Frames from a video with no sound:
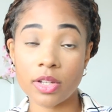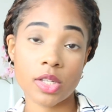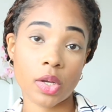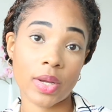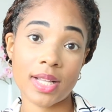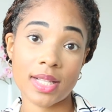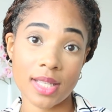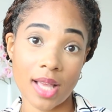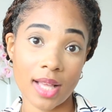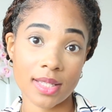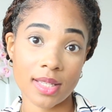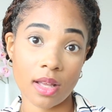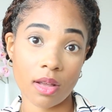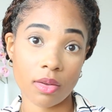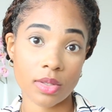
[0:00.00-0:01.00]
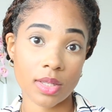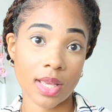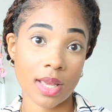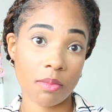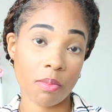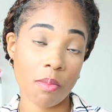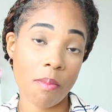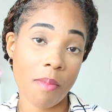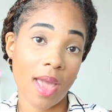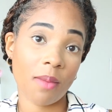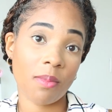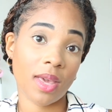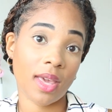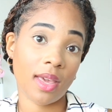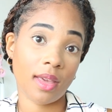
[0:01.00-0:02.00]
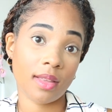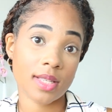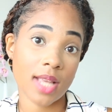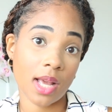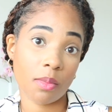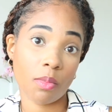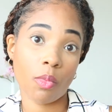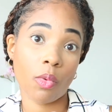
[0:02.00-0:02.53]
So inside sales can maybe take